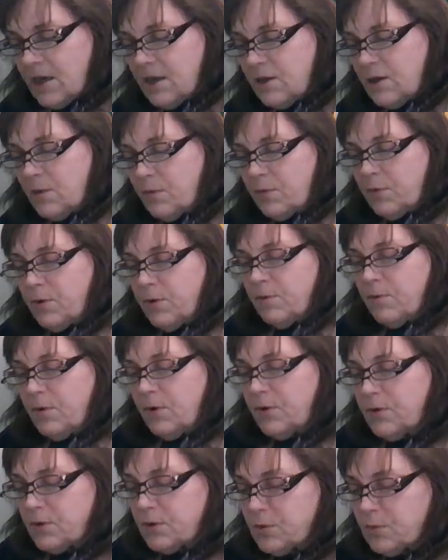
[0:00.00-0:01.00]
the
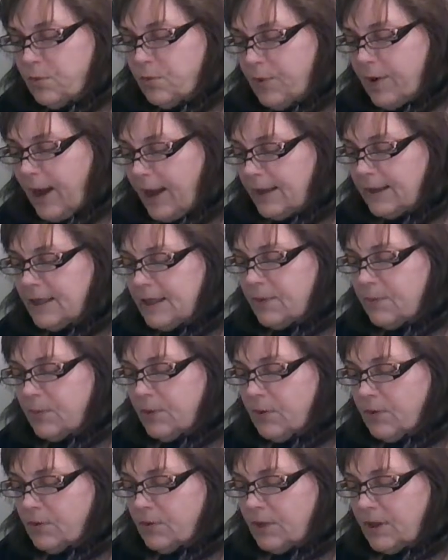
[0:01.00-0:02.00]
promoters proudly
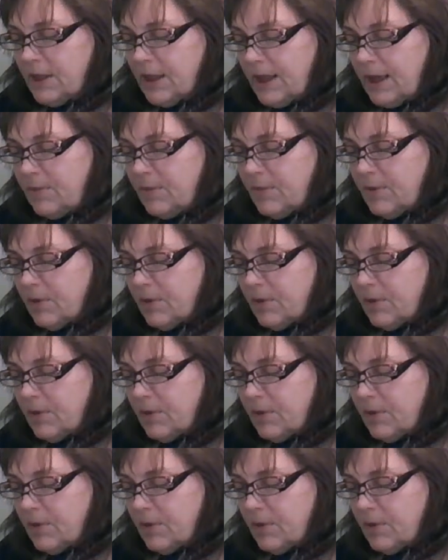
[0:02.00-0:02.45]
proclaim